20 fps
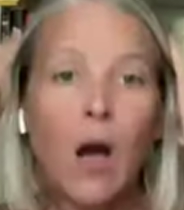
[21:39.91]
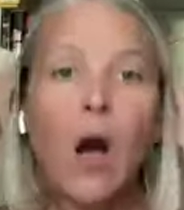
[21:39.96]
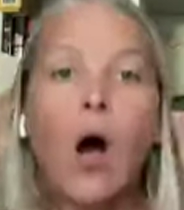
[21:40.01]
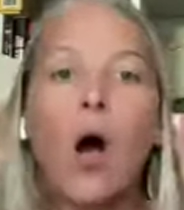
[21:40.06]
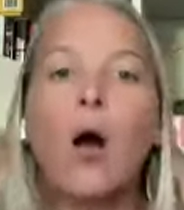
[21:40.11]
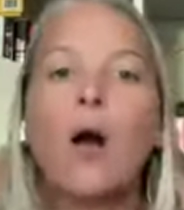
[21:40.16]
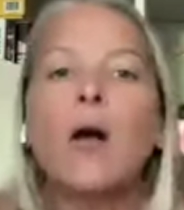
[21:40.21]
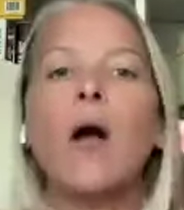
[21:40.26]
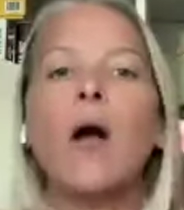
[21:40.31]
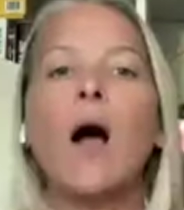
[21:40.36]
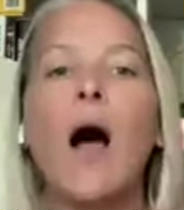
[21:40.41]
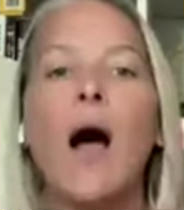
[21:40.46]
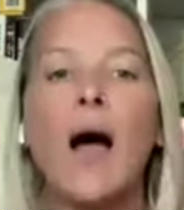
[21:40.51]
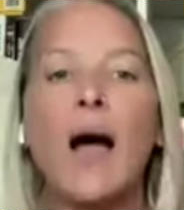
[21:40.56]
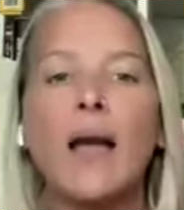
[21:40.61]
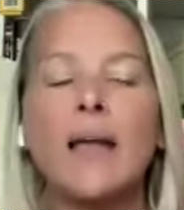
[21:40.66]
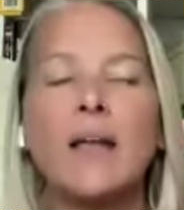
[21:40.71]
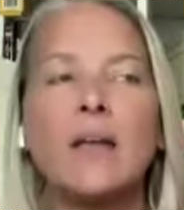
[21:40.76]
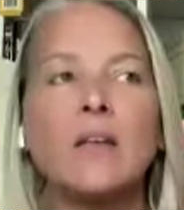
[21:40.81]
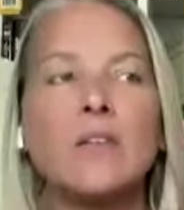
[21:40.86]
Our
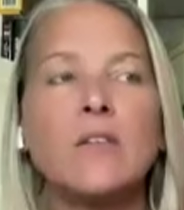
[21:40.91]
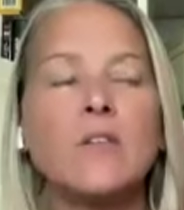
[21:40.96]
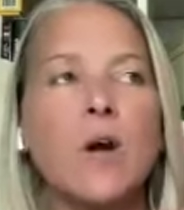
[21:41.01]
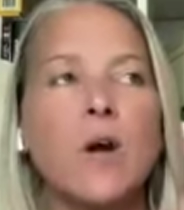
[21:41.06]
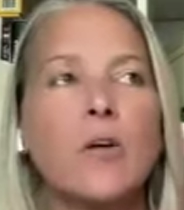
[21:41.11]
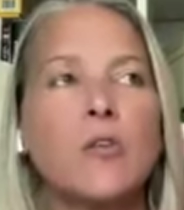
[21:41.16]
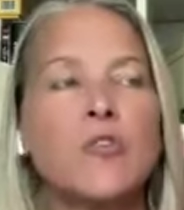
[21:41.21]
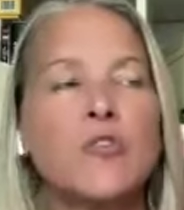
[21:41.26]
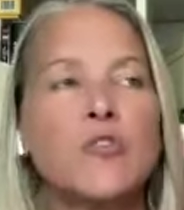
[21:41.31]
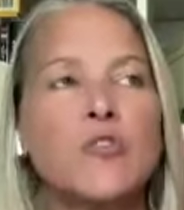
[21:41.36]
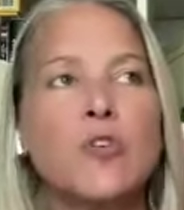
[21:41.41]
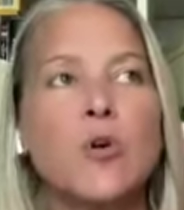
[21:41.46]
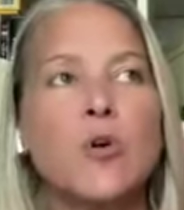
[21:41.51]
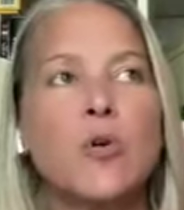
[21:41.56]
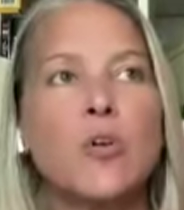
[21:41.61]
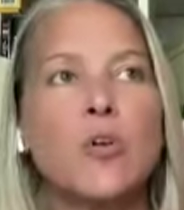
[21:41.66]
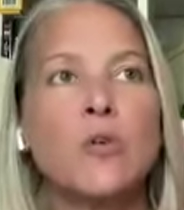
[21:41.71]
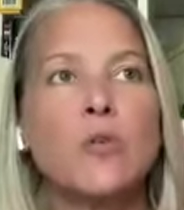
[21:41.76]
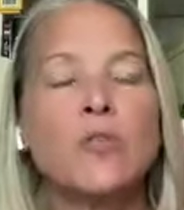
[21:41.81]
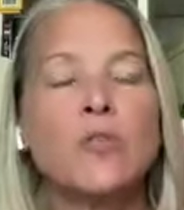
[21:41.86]
eyes are so
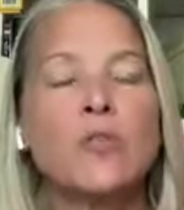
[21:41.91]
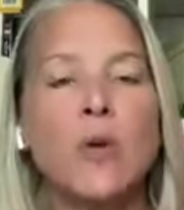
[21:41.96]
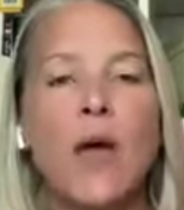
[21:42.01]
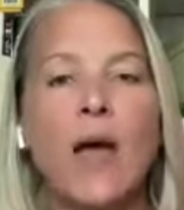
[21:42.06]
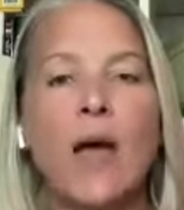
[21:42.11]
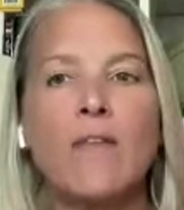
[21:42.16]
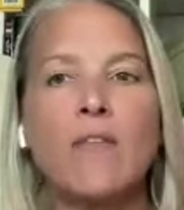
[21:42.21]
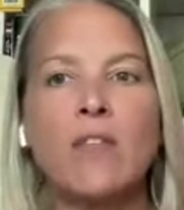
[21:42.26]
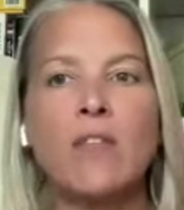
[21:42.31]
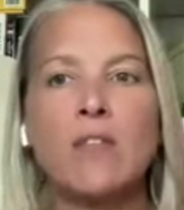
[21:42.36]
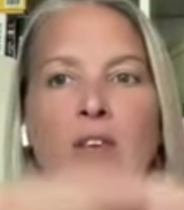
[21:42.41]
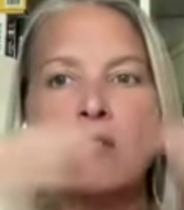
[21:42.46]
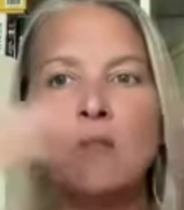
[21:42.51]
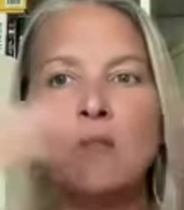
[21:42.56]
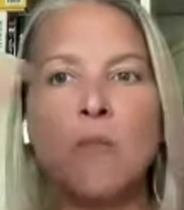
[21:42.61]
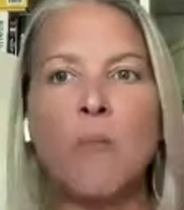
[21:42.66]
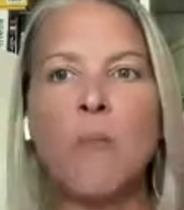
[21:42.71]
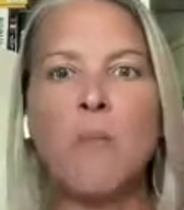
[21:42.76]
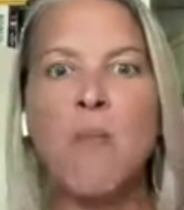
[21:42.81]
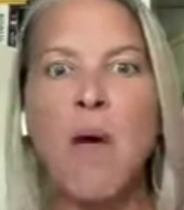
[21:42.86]
used to having these
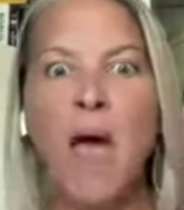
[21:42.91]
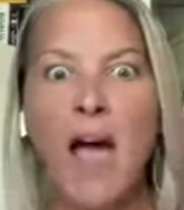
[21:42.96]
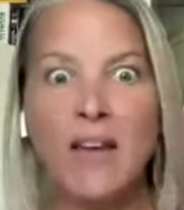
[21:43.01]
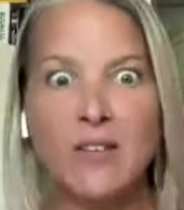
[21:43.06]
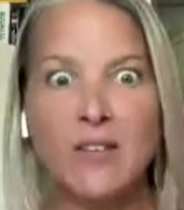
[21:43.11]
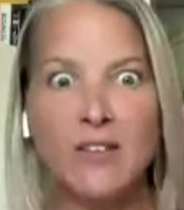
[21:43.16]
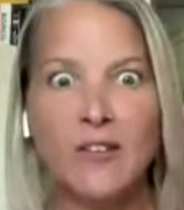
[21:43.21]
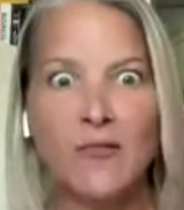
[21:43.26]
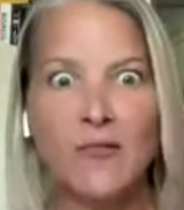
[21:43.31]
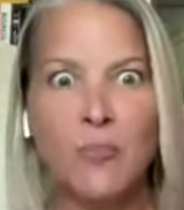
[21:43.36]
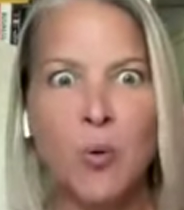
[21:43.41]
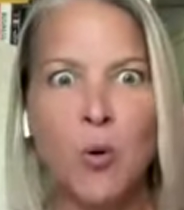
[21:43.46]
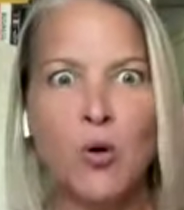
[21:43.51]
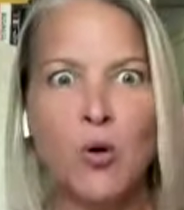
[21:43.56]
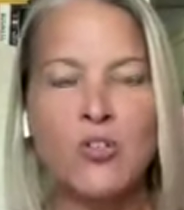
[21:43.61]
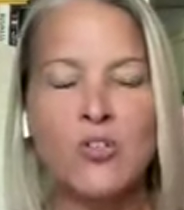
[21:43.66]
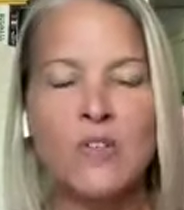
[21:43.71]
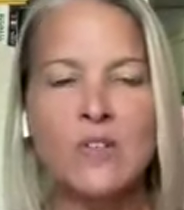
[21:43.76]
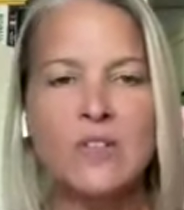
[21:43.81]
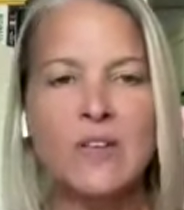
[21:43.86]
massive
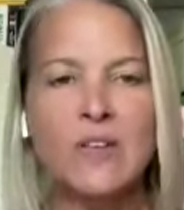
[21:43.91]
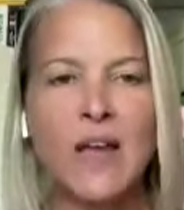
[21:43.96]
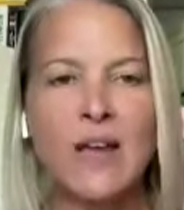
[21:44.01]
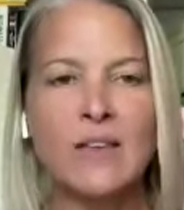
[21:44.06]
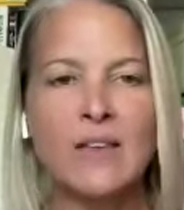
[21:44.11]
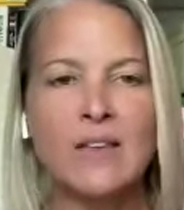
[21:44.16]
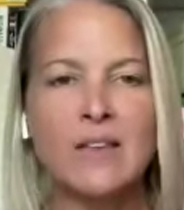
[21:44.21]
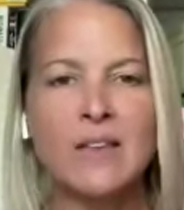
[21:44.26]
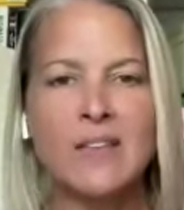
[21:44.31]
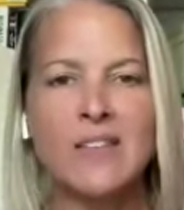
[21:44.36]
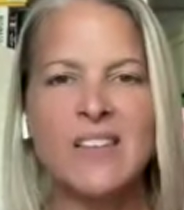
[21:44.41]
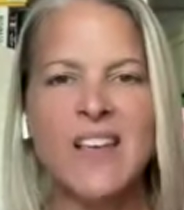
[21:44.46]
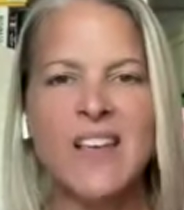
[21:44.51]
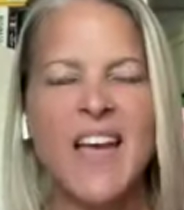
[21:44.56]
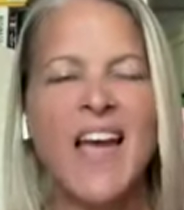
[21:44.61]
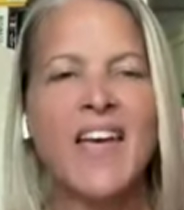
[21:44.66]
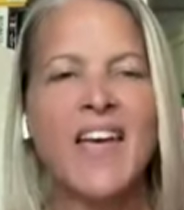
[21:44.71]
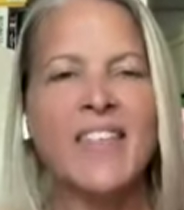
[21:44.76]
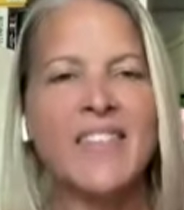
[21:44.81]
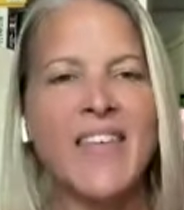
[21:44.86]
portion sizes
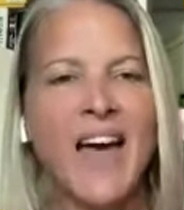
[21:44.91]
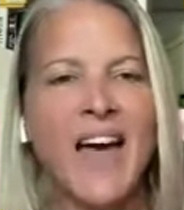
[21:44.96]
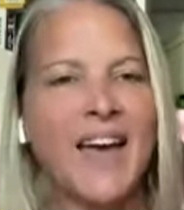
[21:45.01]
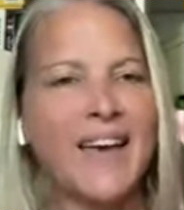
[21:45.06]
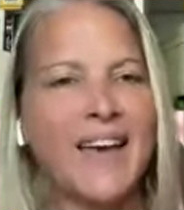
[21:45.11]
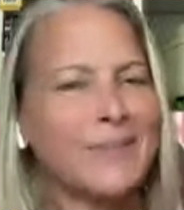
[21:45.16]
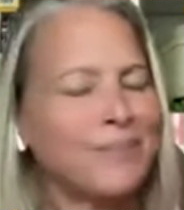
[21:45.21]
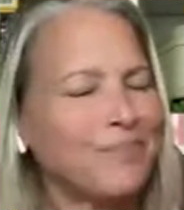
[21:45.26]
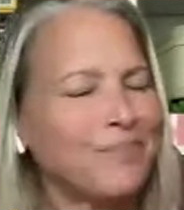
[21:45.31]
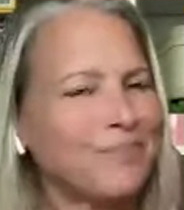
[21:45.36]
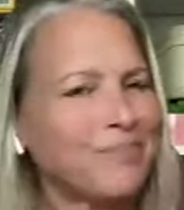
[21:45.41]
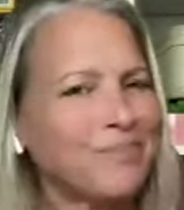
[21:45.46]
that